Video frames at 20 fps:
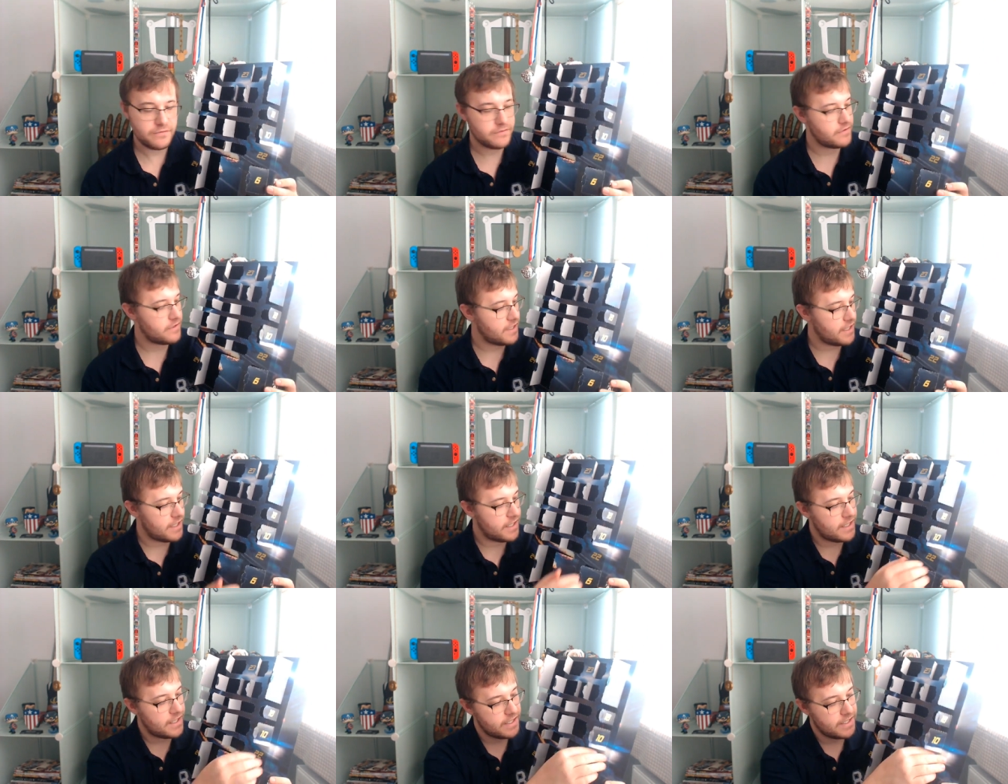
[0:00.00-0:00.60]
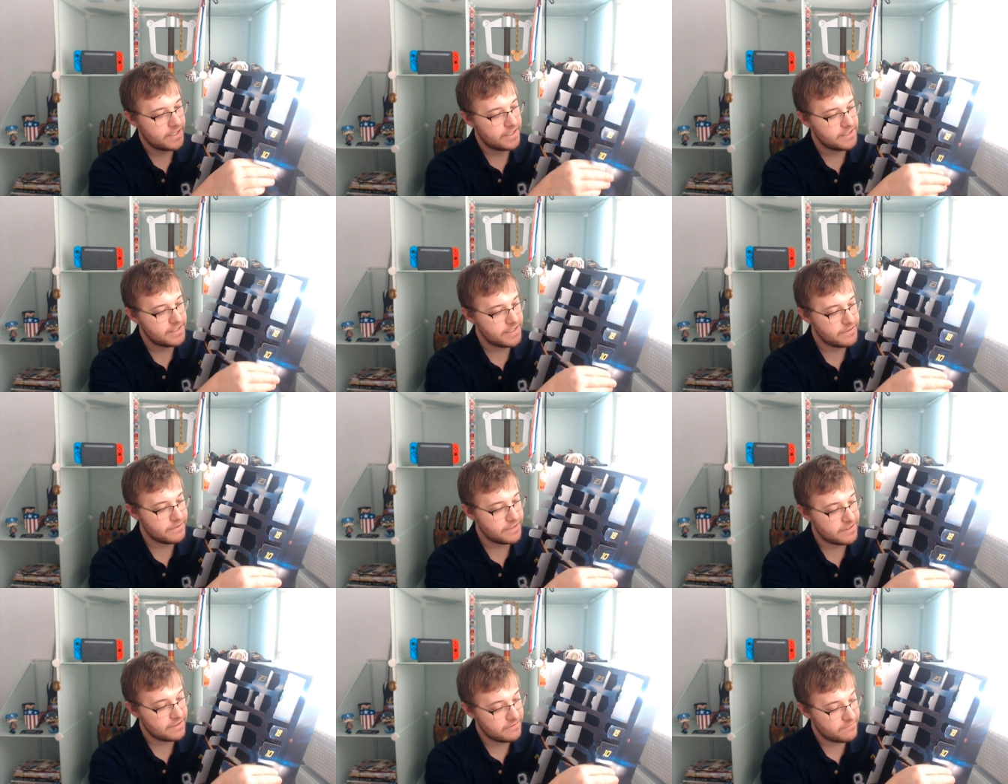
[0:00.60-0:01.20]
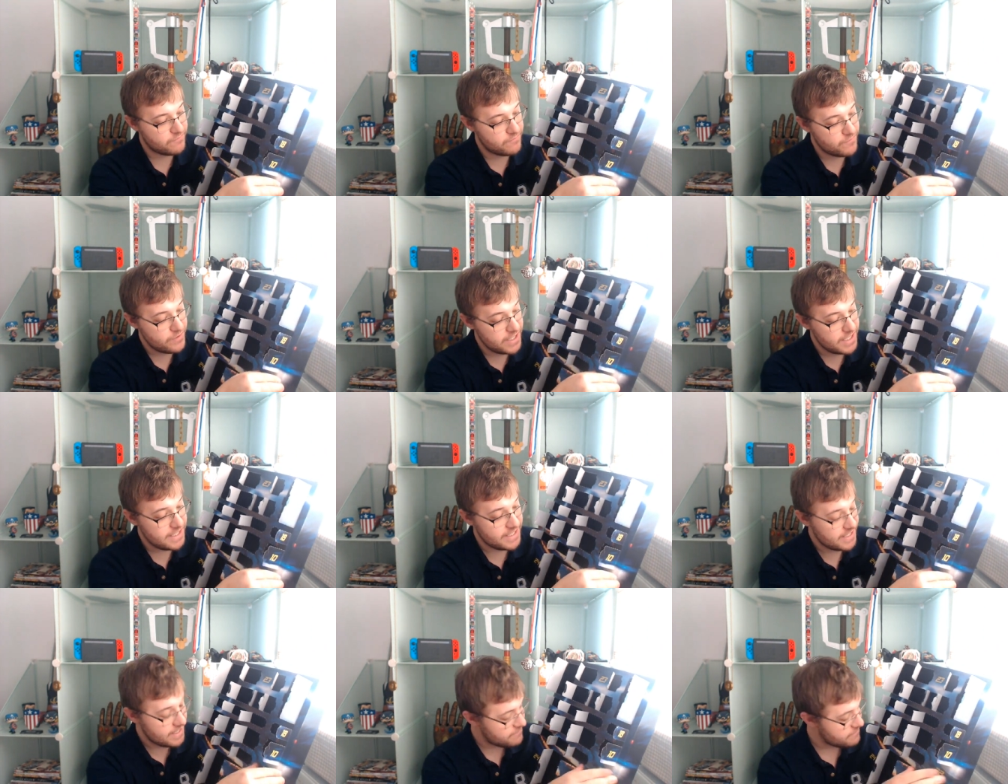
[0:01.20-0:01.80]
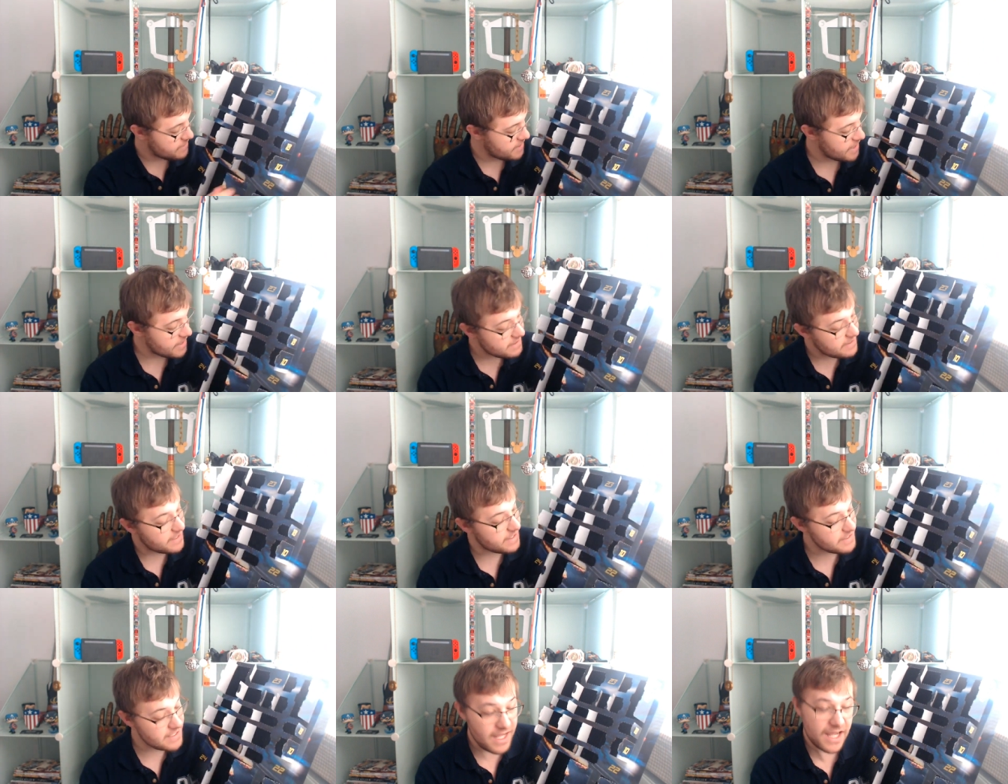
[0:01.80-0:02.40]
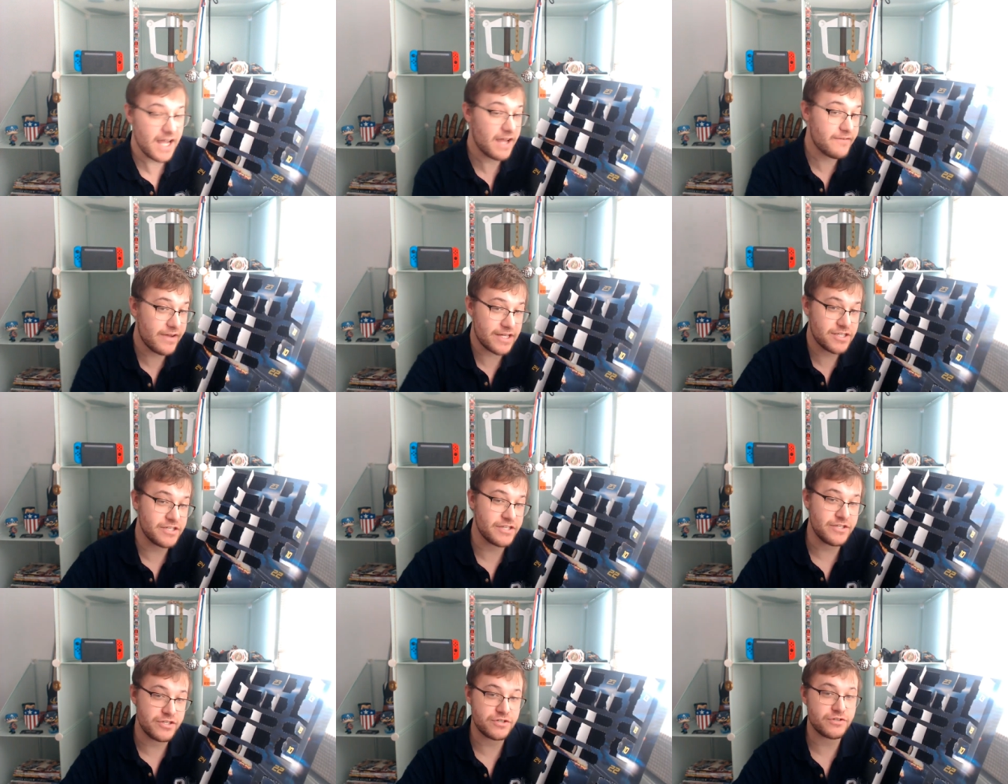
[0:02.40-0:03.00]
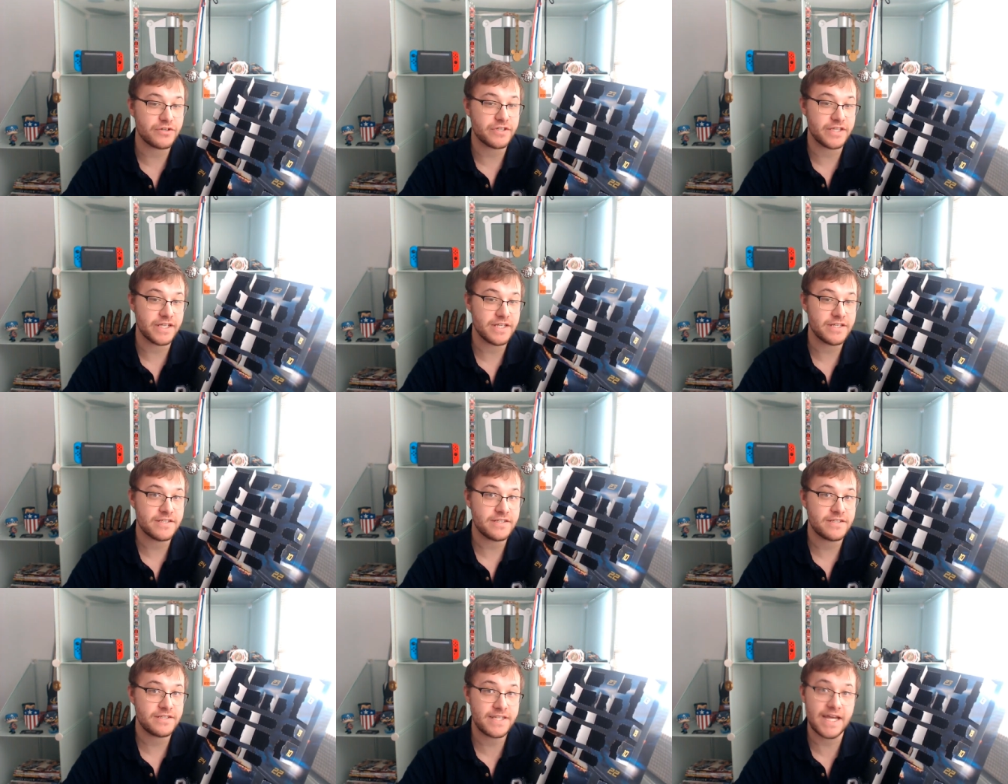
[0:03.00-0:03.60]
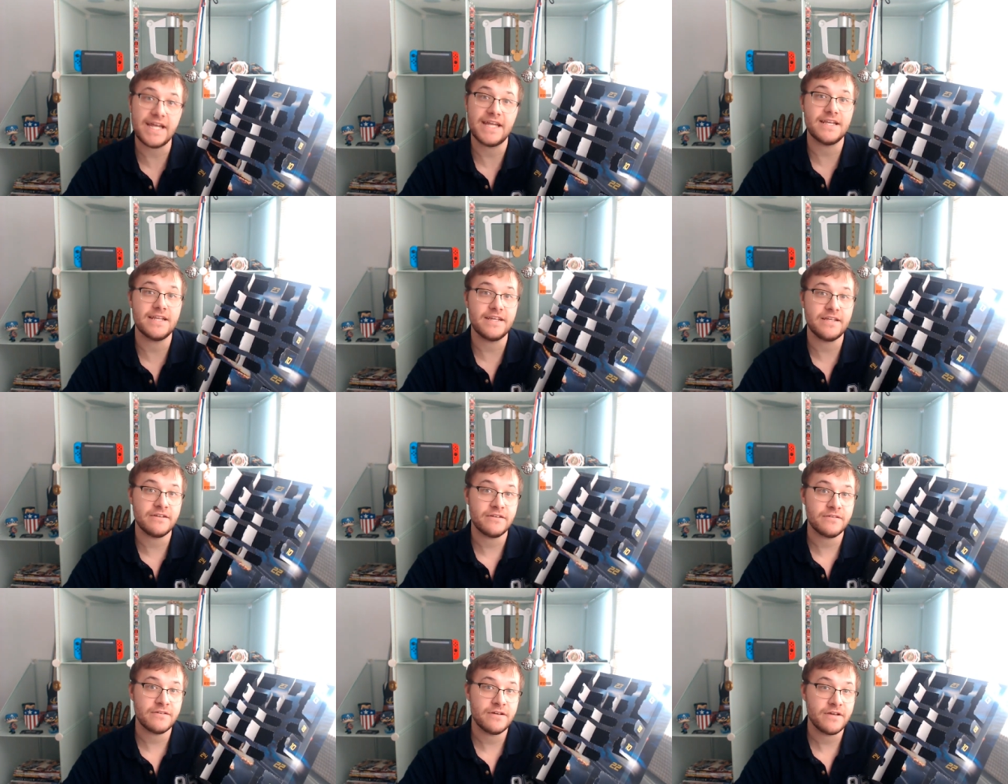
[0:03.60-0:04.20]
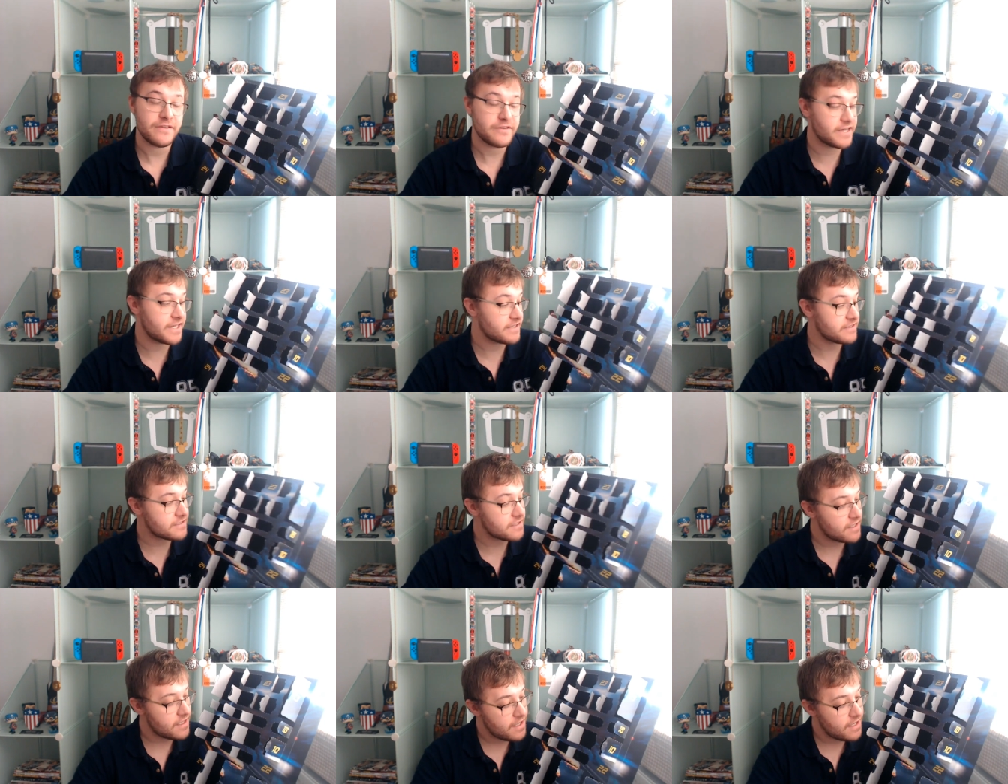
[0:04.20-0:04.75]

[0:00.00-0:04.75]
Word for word: Uh, nearing, really nearing the end of this. I have actually enjoyed this daily things.